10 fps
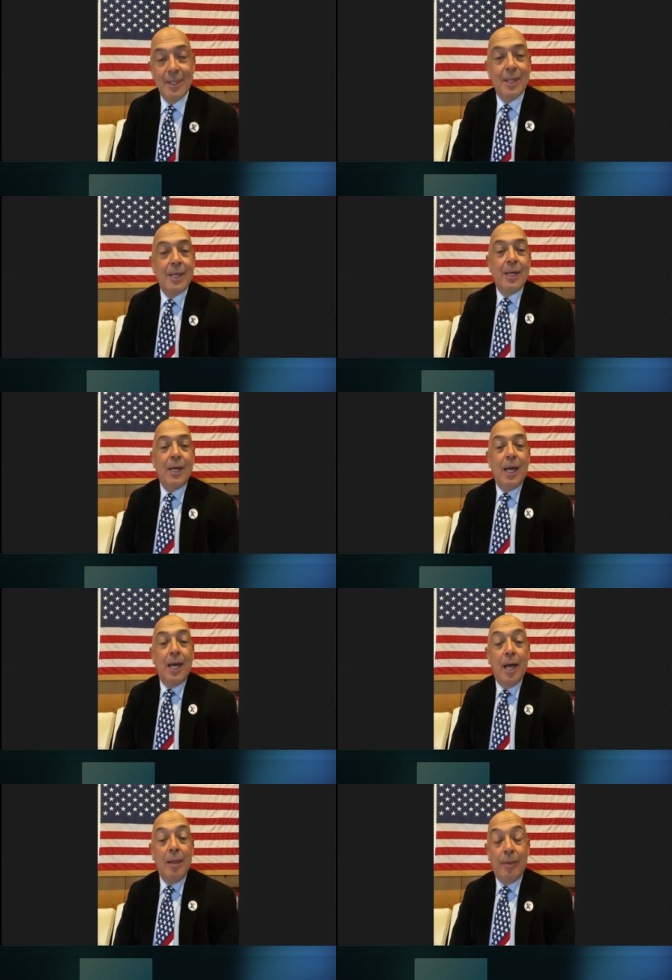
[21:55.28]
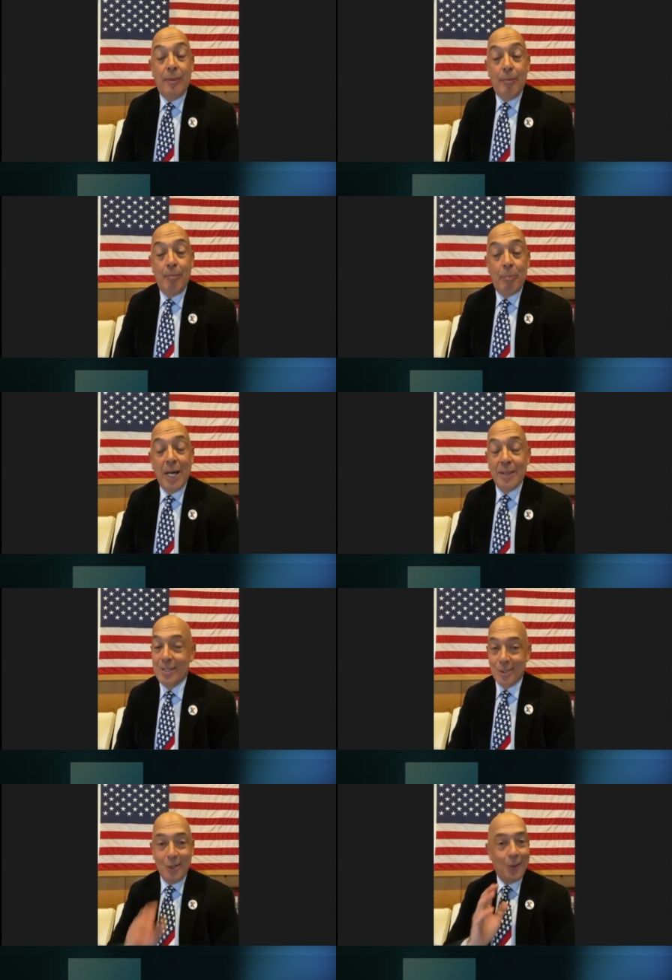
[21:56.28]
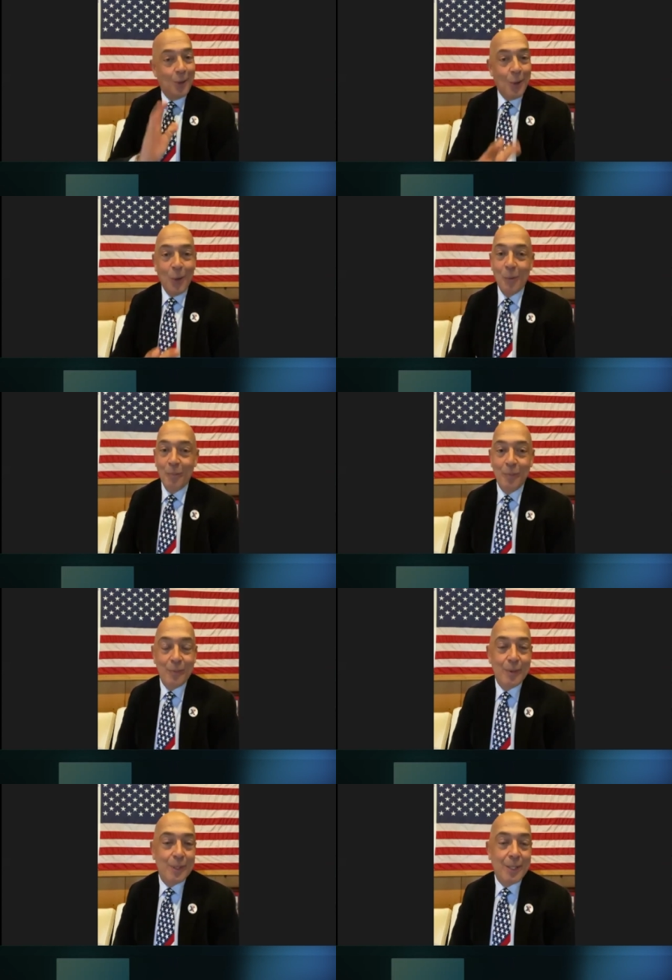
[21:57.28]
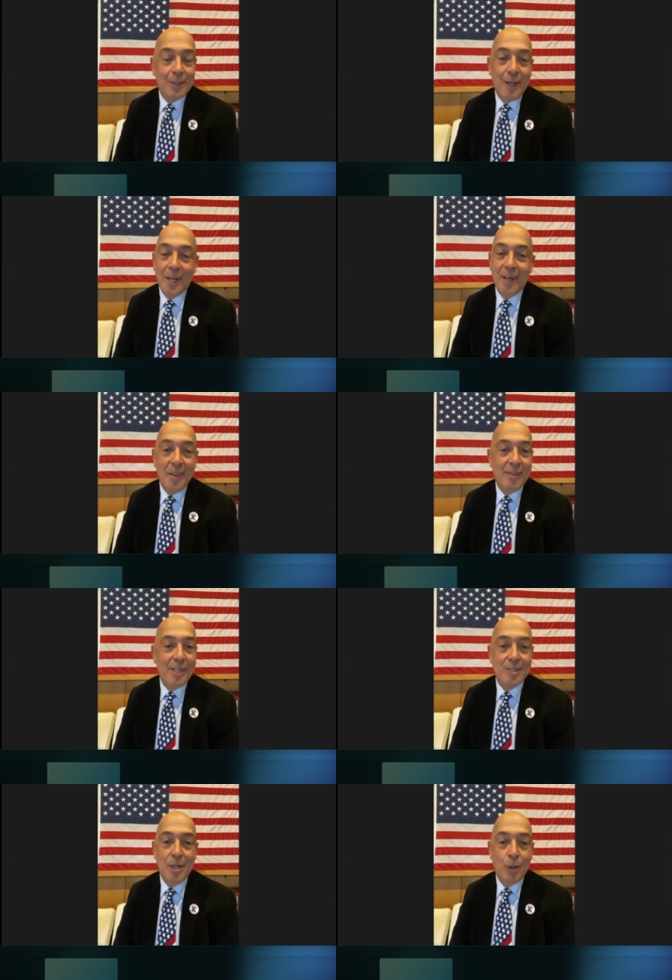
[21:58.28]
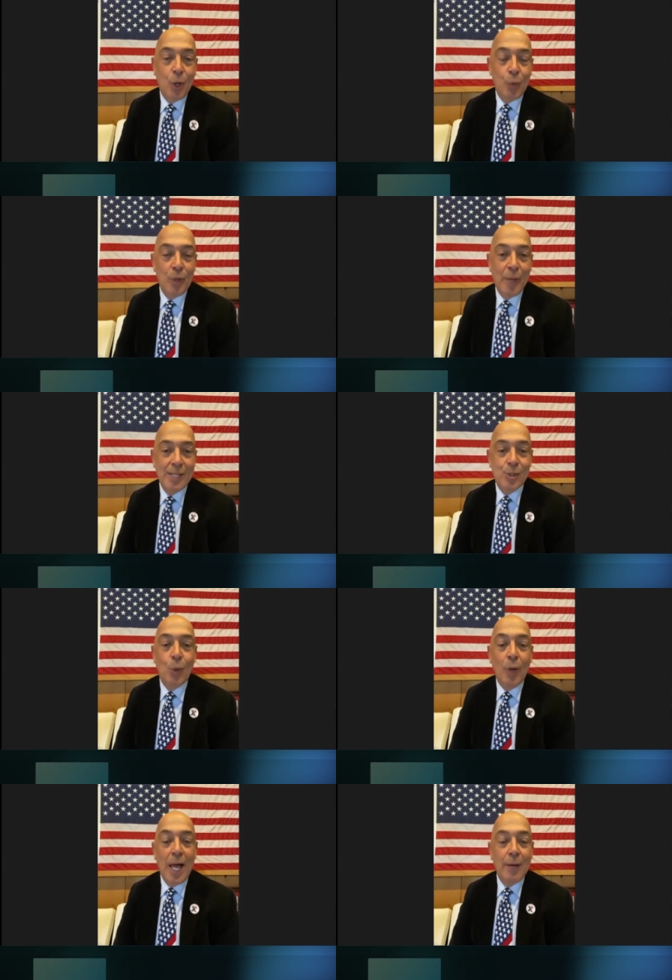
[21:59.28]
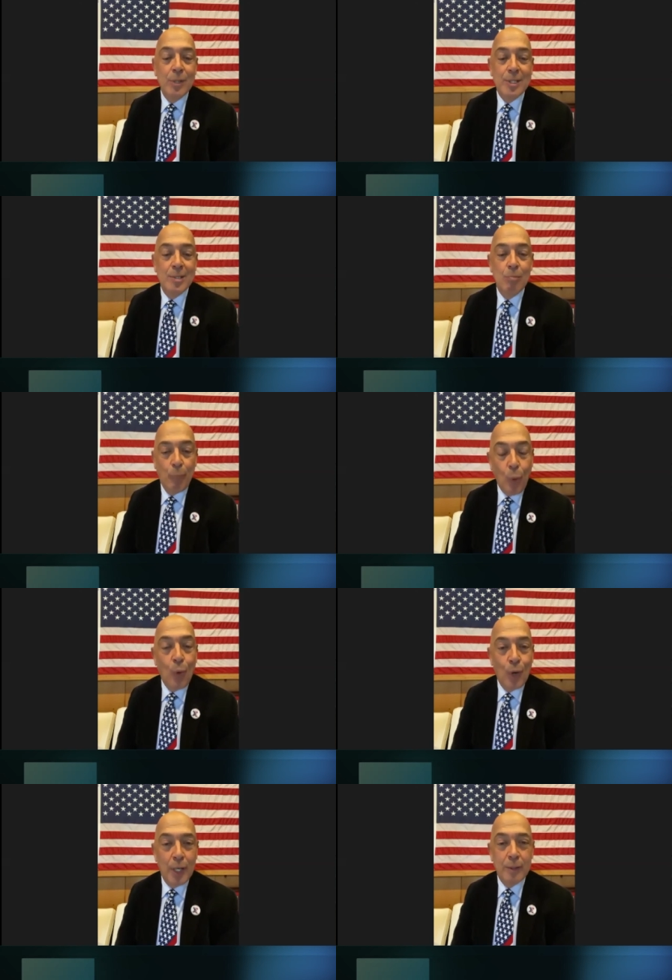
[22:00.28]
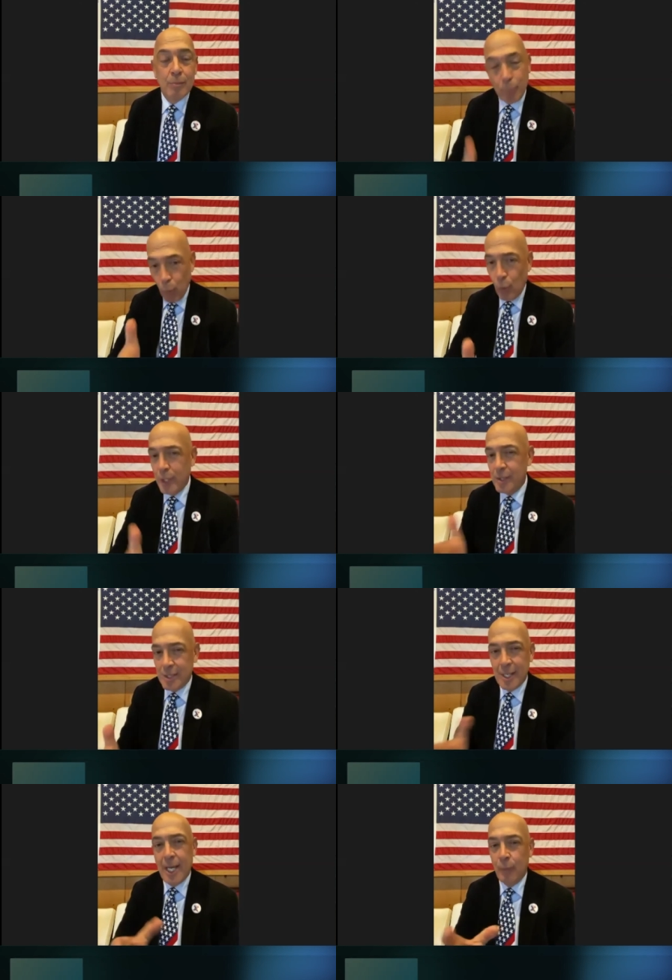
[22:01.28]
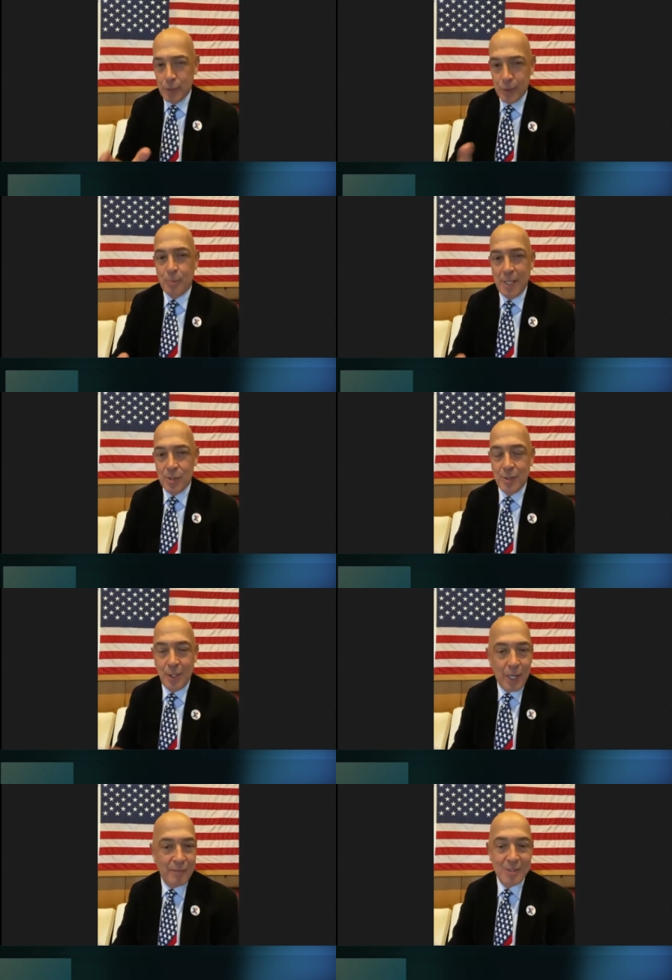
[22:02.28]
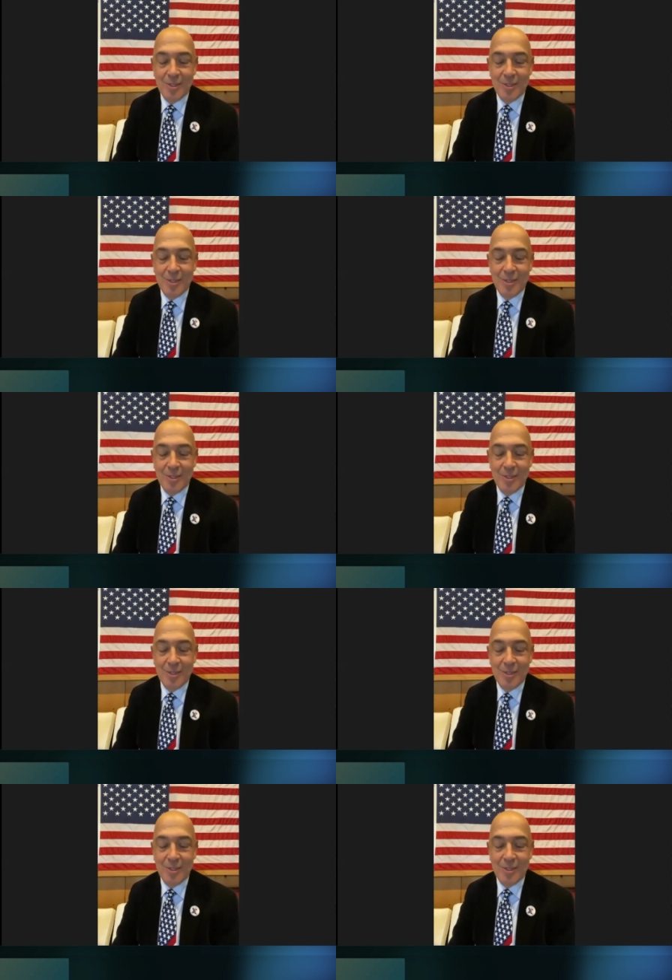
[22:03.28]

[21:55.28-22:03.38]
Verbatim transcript: Mm-hmm. And but there's a whole a lot of other things that go with that. So when I was in Bourne, Bourne and Sandwich, especially, obviously,